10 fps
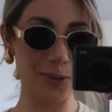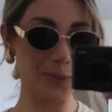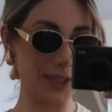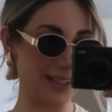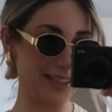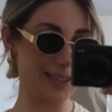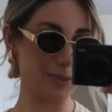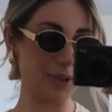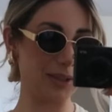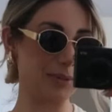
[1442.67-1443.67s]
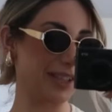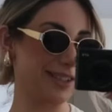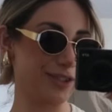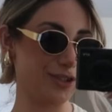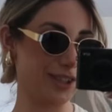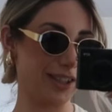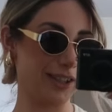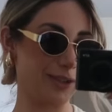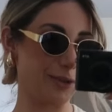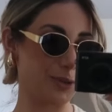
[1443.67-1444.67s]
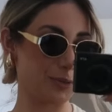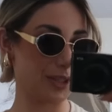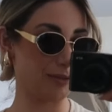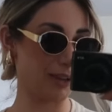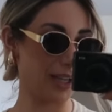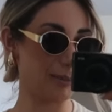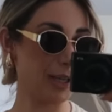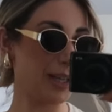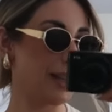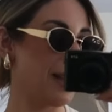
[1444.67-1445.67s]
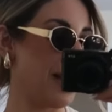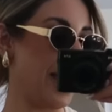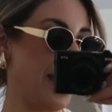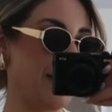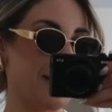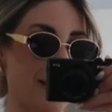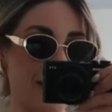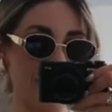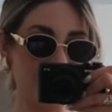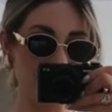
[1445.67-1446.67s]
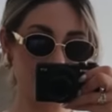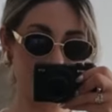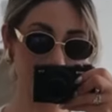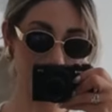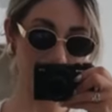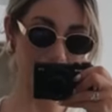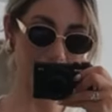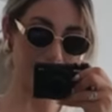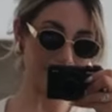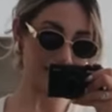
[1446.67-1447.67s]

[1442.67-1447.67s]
with this one because I just think it goes with the vibe, and I really like